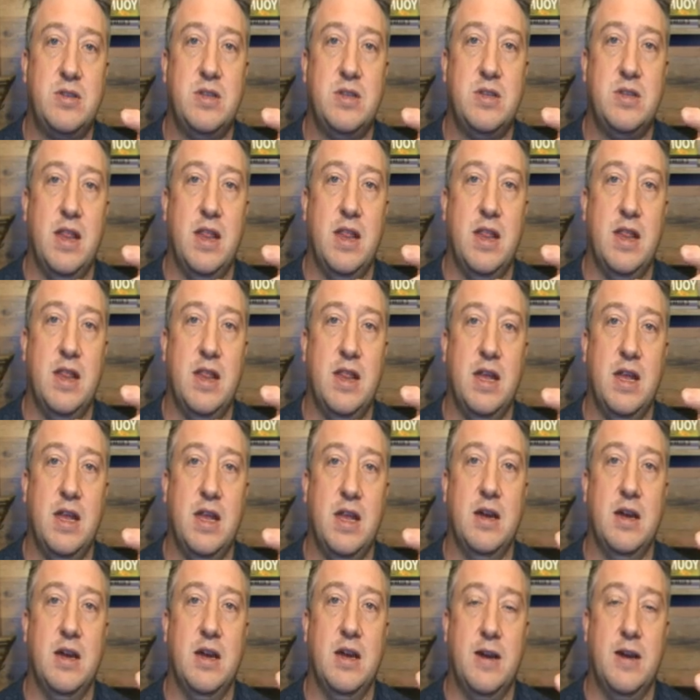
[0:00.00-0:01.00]
and then
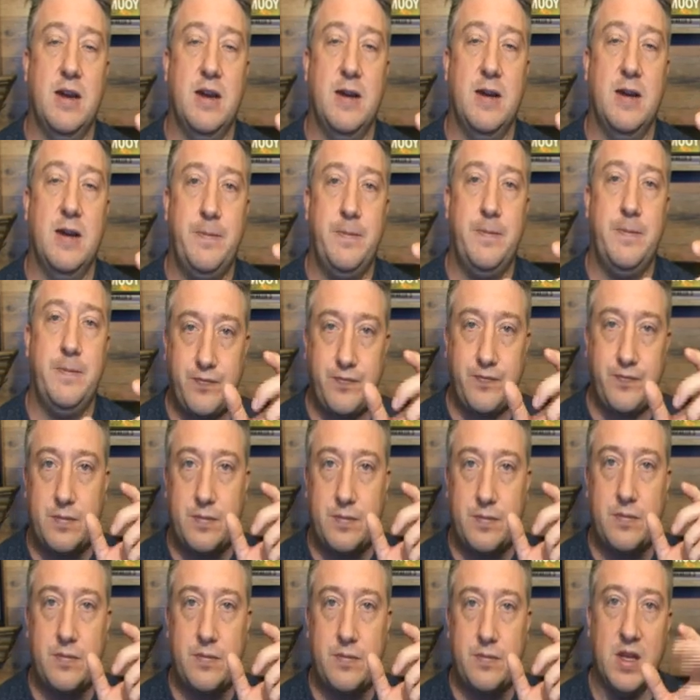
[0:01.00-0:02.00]
um,
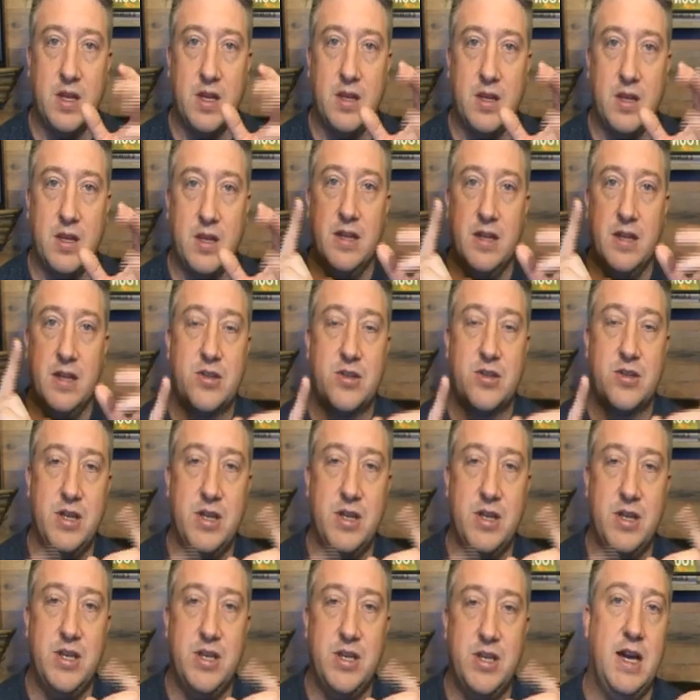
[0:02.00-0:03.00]
taking a
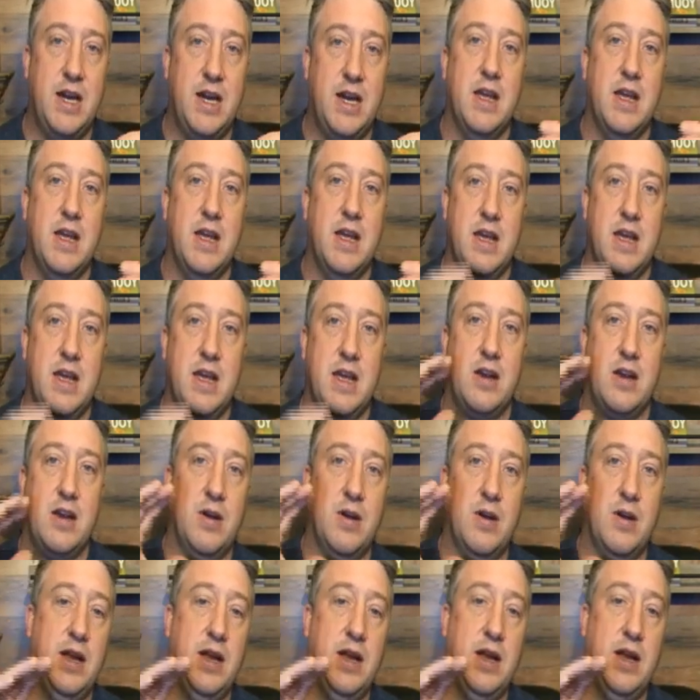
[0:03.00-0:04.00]
screenshot,
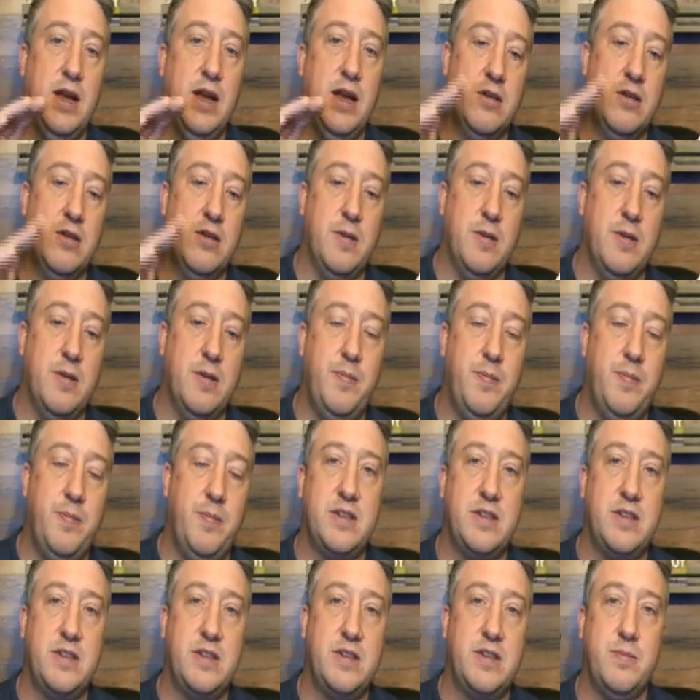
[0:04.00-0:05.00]
creating going to
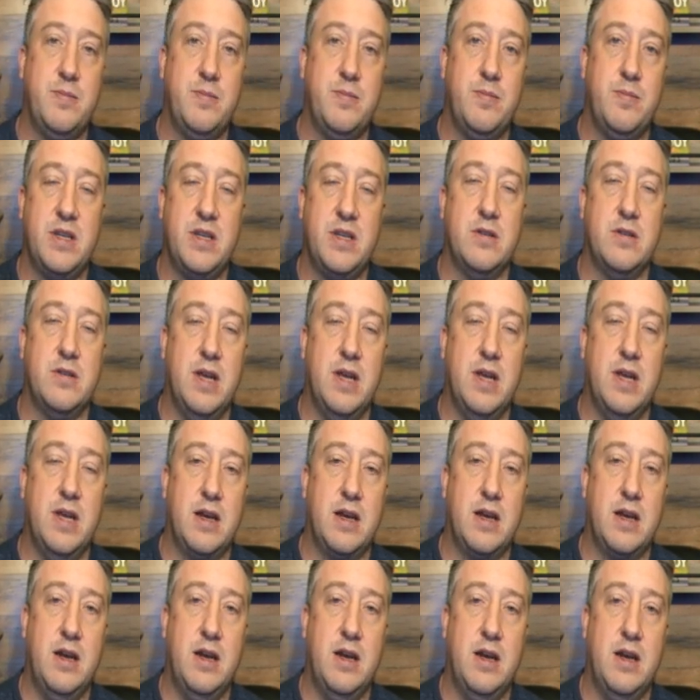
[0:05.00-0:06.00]
pix,
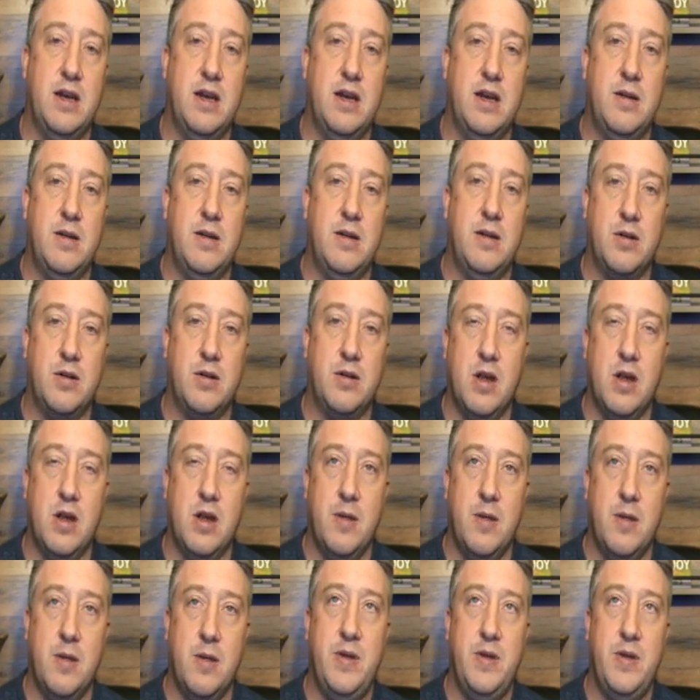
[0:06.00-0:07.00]
pexels.com or
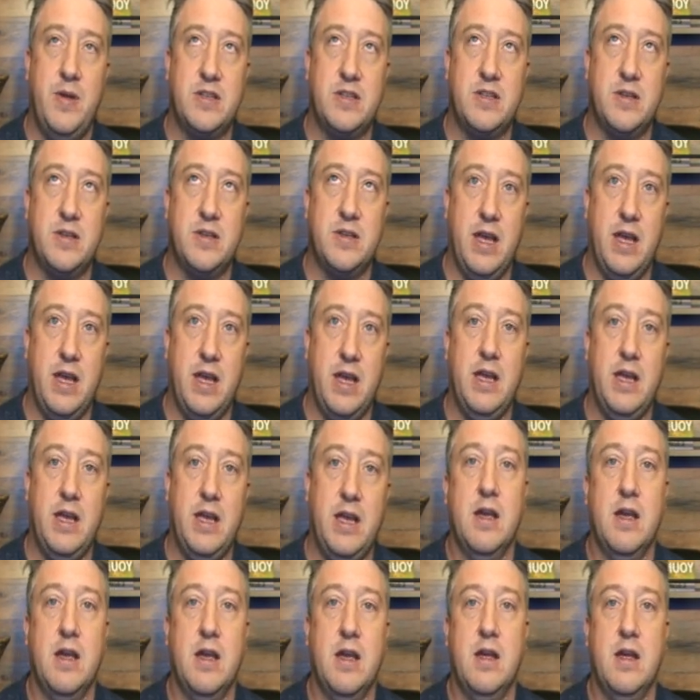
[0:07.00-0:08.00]
pixabay.com
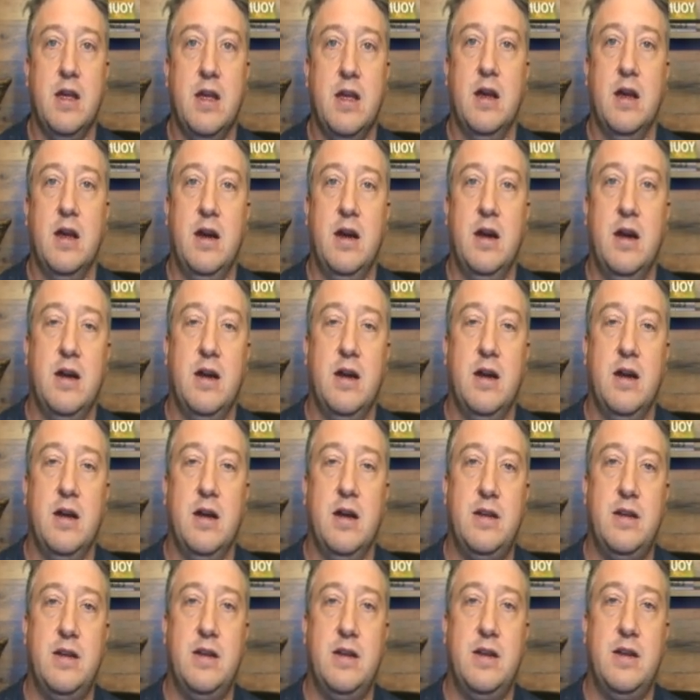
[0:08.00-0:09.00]
uh,
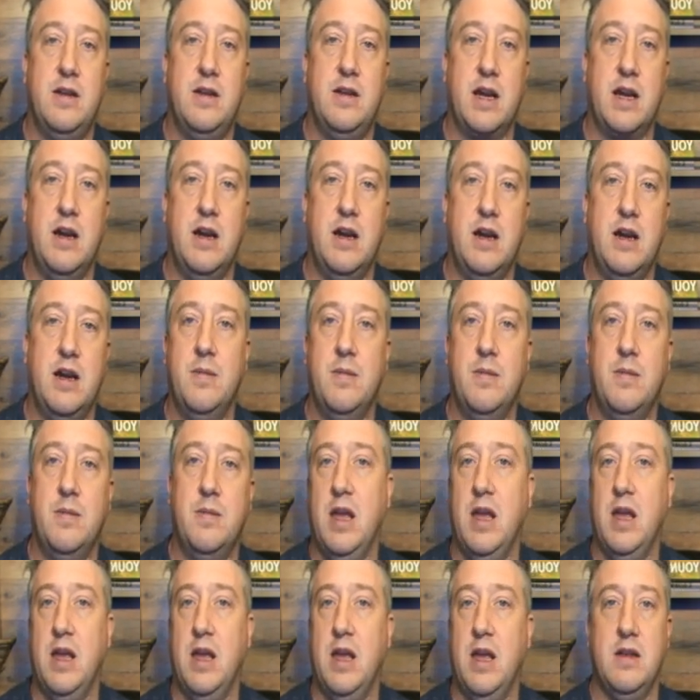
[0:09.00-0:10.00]
.com
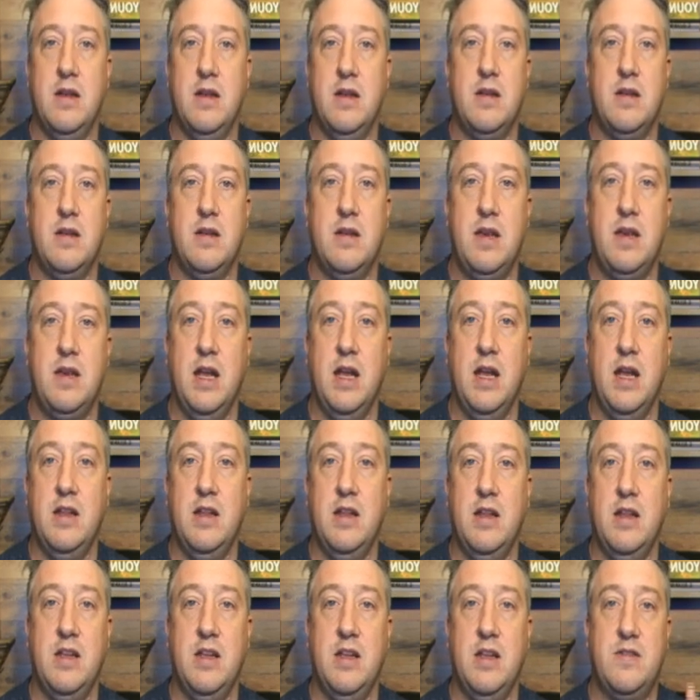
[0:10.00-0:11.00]
and getting
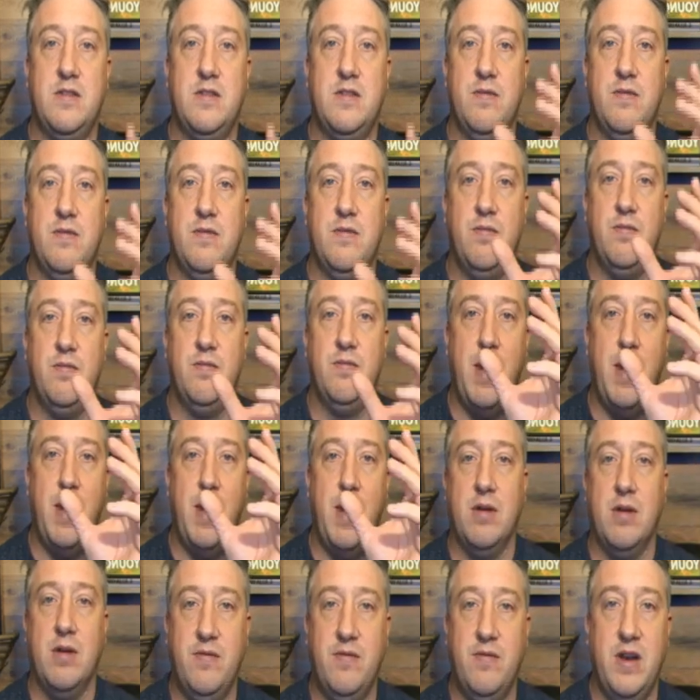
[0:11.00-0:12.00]
these
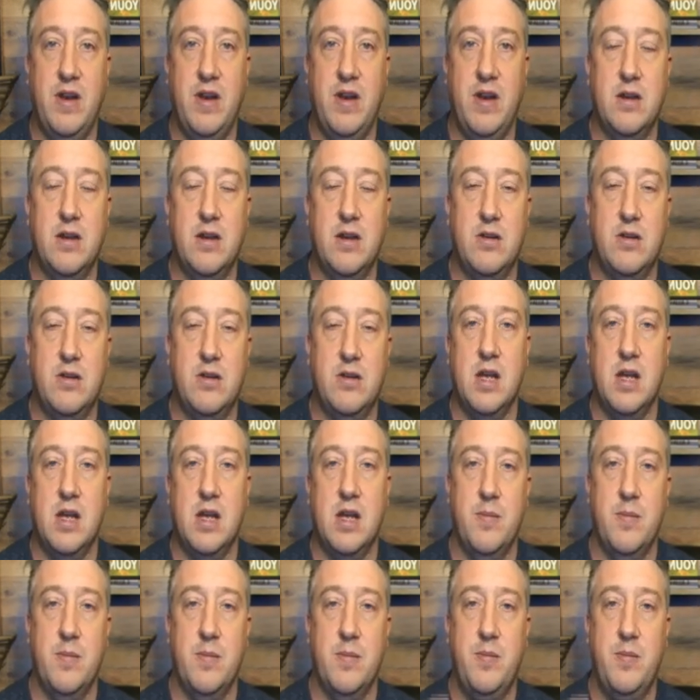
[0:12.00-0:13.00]
background videos,
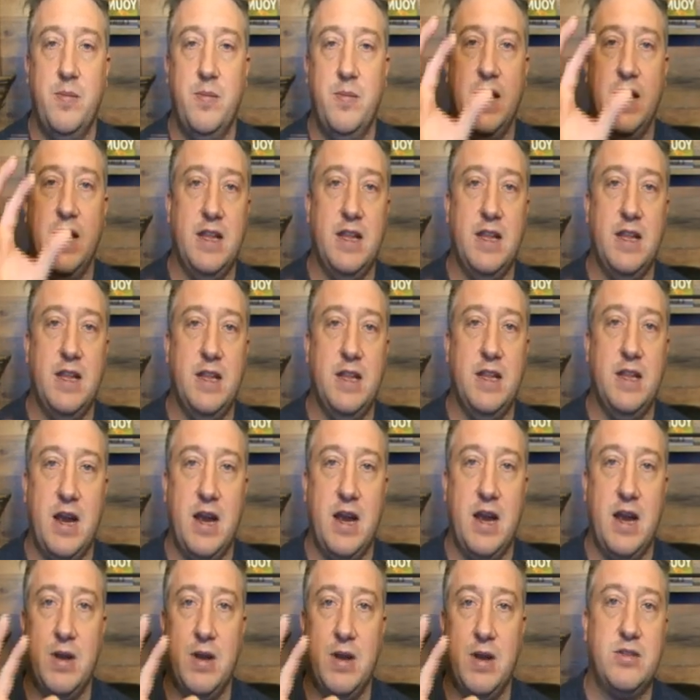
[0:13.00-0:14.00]
putting that in the
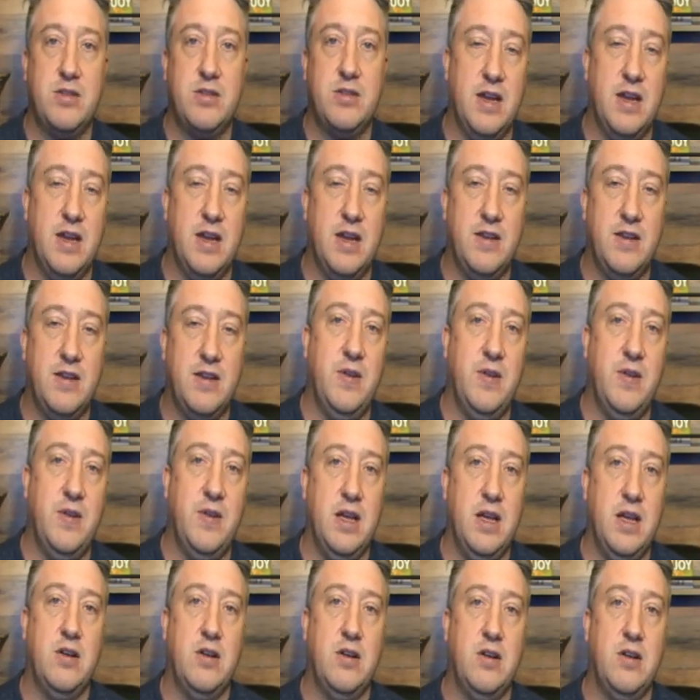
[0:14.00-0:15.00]
background so you have some
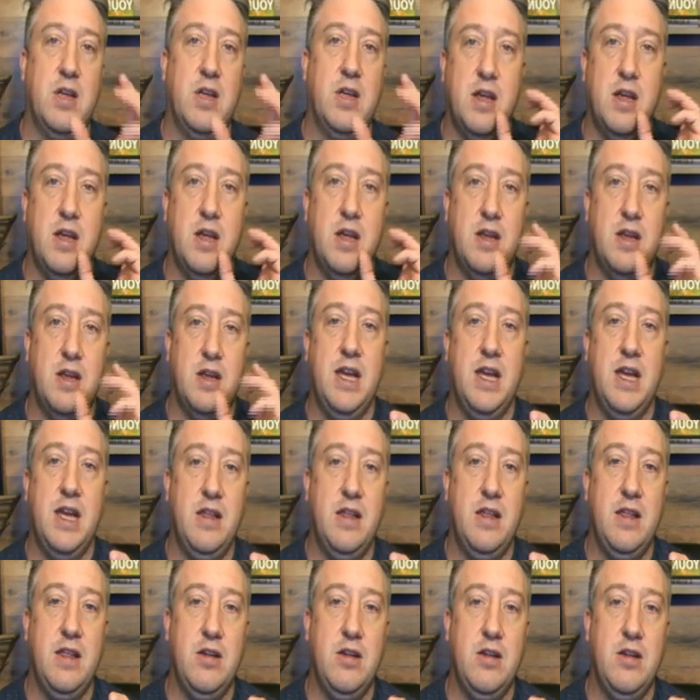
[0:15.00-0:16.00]
videos, taking
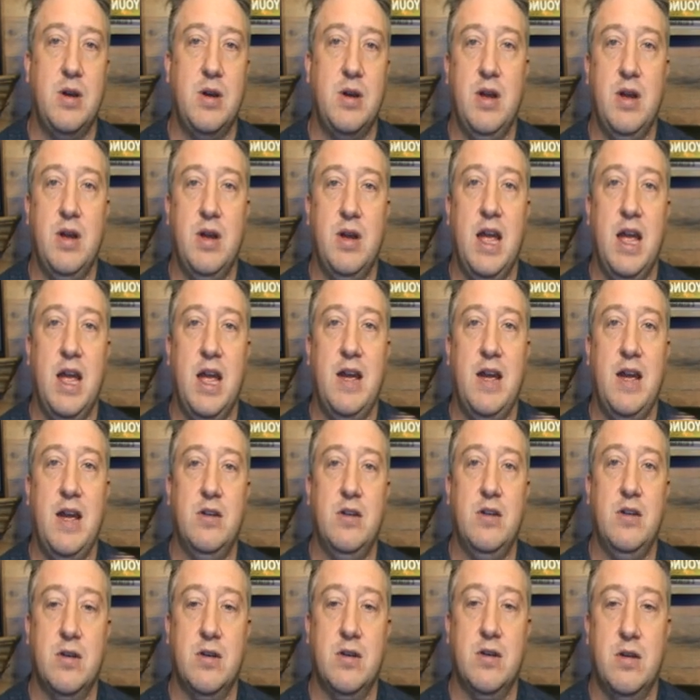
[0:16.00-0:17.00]
your quote, having
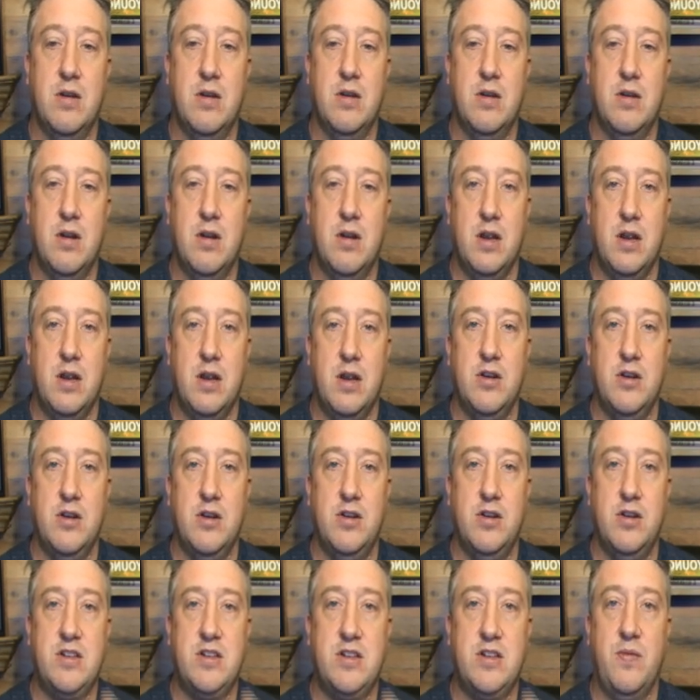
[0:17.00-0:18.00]
your your
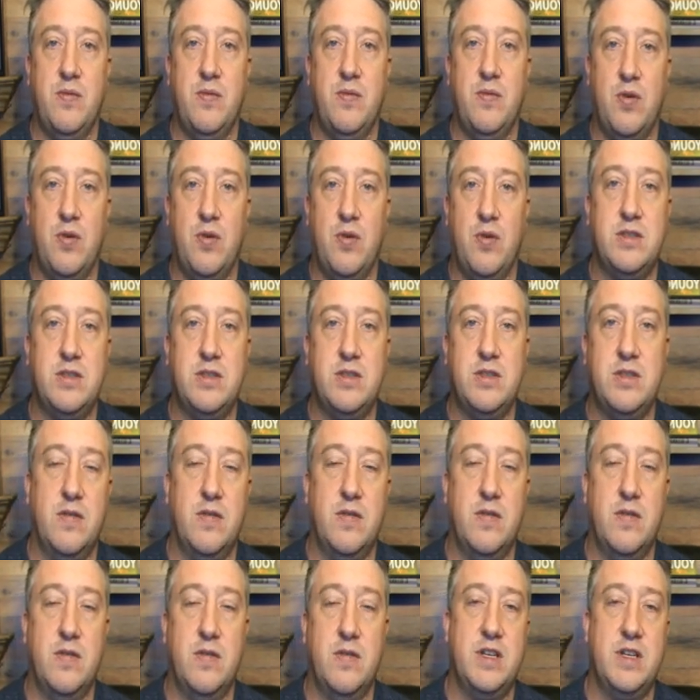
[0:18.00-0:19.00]
digital voice
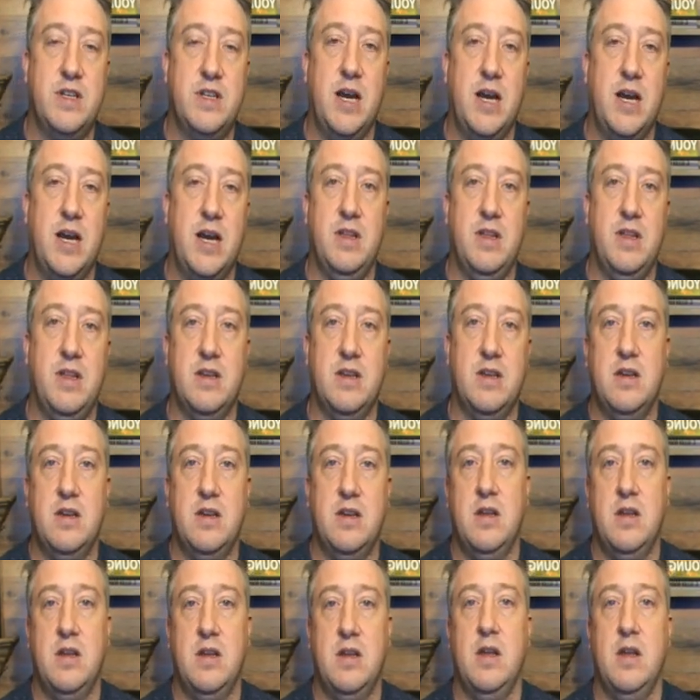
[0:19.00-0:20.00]
over top of the
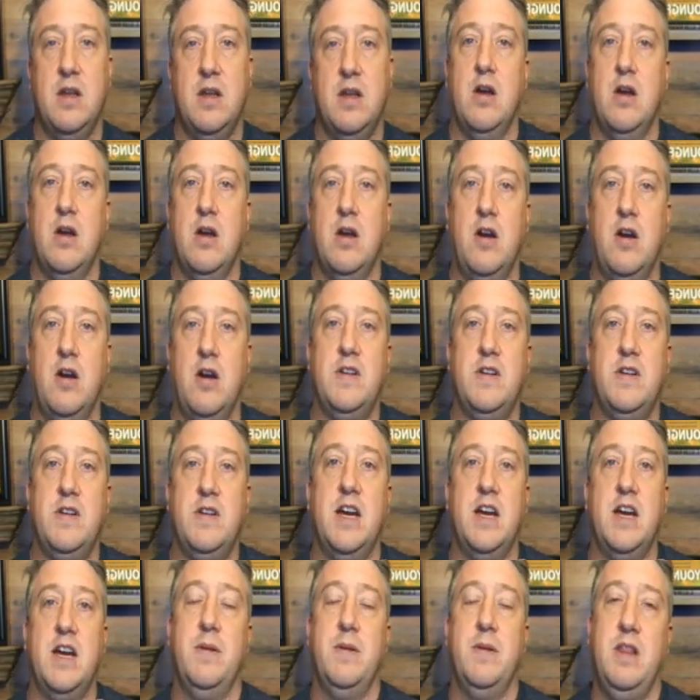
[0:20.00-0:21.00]
over
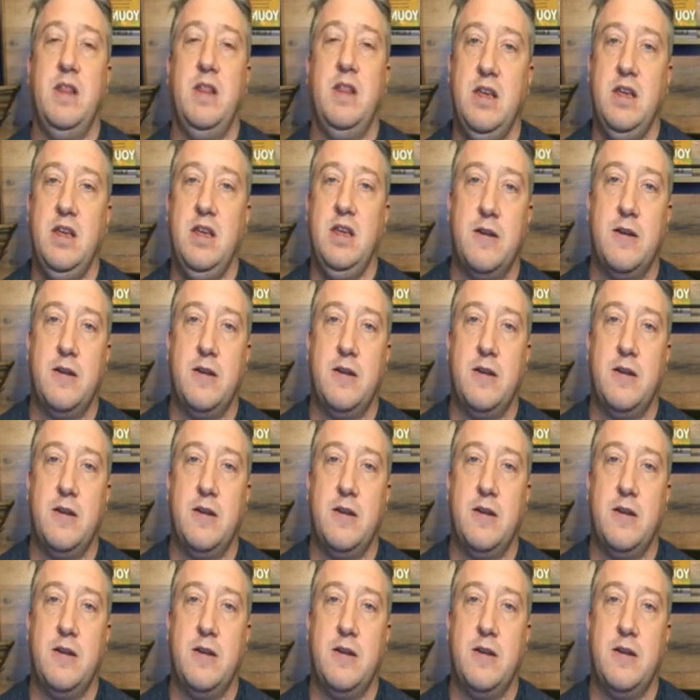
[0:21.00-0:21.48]
top of the